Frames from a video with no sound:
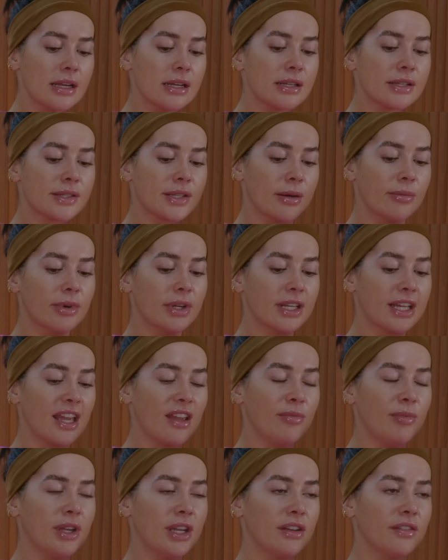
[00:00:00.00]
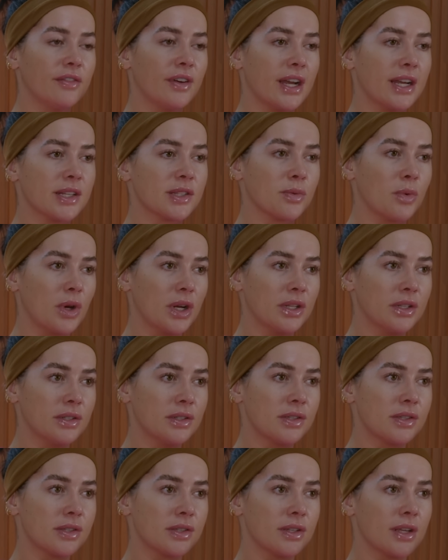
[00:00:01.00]
Someone gave me advice
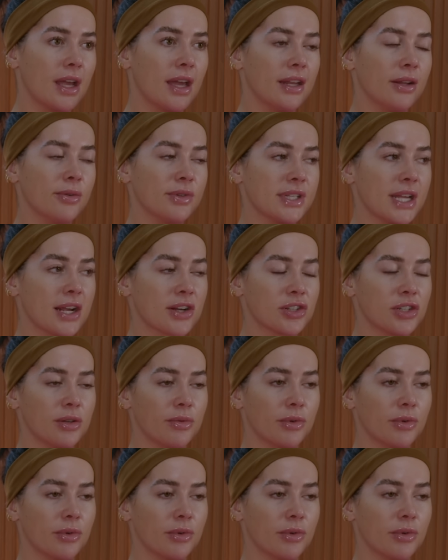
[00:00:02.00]
once, and it was actually